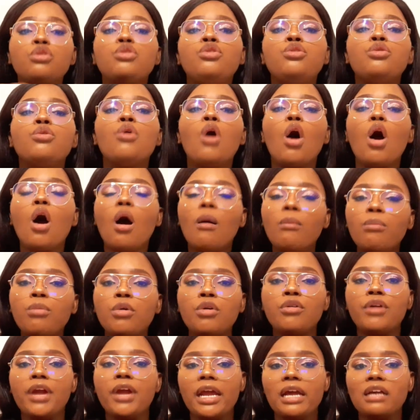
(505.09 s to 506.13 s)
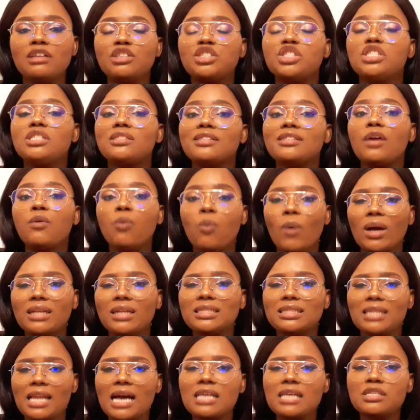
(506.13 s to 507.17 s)
you harboring just that one
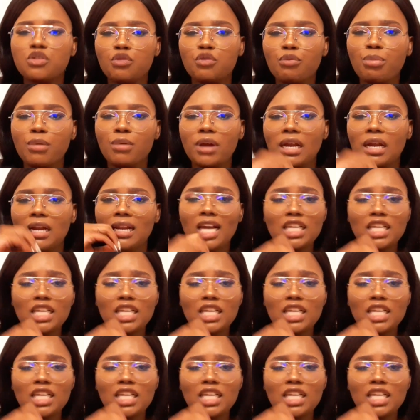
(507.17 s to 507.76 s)
slice of bread.